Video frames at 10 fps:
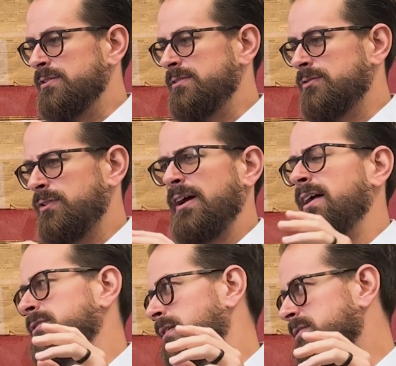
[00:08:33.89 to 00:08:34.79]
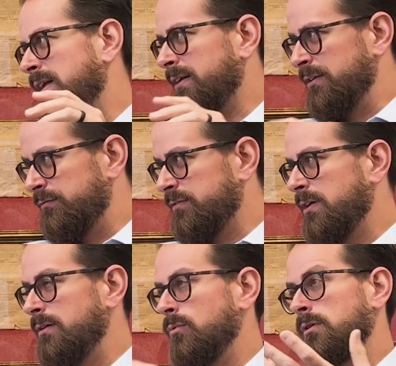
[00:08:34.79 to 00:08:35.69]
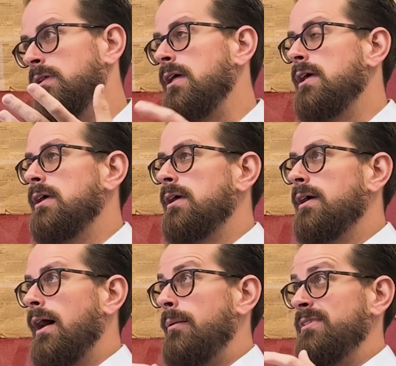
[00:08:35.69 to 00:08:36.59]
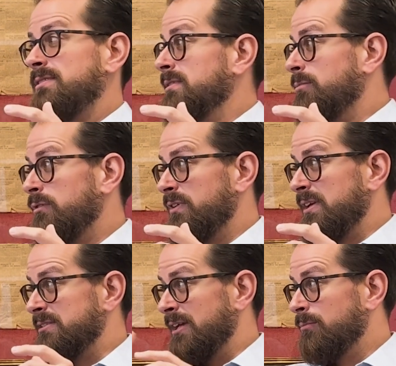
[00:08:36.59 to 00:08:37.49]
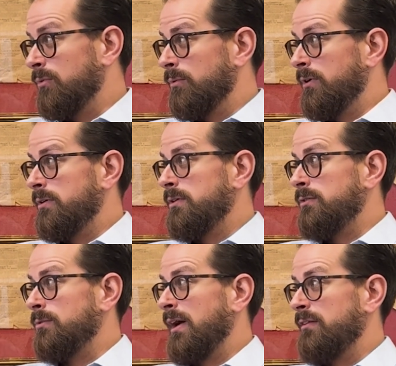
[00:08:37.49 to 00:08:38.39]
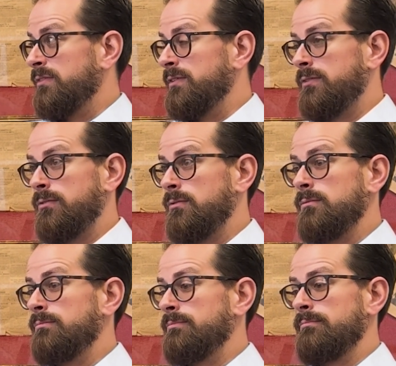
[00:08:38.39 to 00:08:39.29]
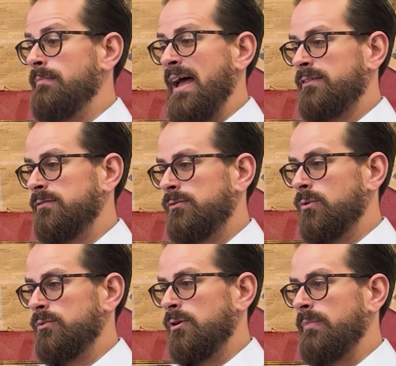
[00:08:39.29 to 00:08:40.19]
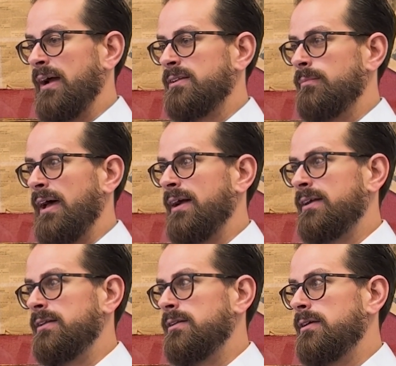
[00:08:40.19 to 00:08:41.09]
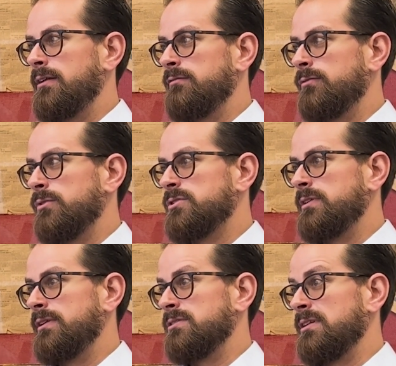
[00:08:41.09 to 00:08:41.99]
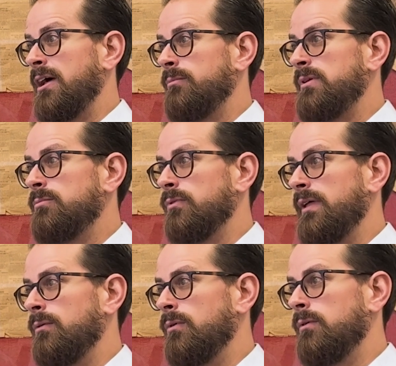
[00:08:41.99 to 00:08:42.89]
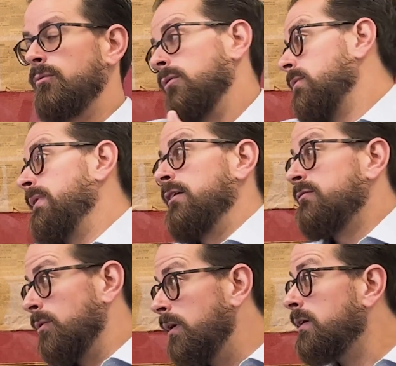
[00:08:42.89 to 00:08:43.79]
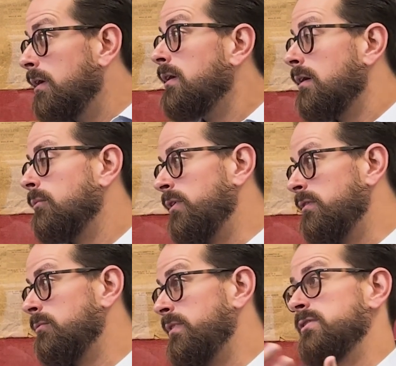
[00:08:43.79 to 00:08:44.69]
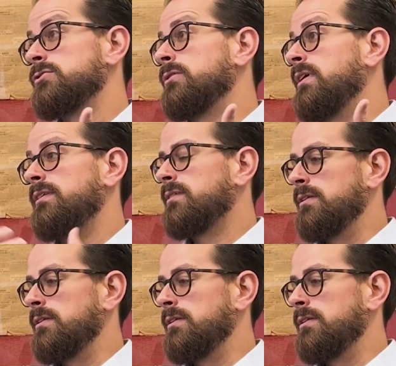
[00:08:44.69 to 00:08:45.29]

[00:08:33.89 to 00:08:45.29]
And so the odds are it's not going to flood. Well, this is a perfect example where you do have these two massive storms that go back to back. And unfortunately, there's a lot of people that weren't prepared for it with insurance.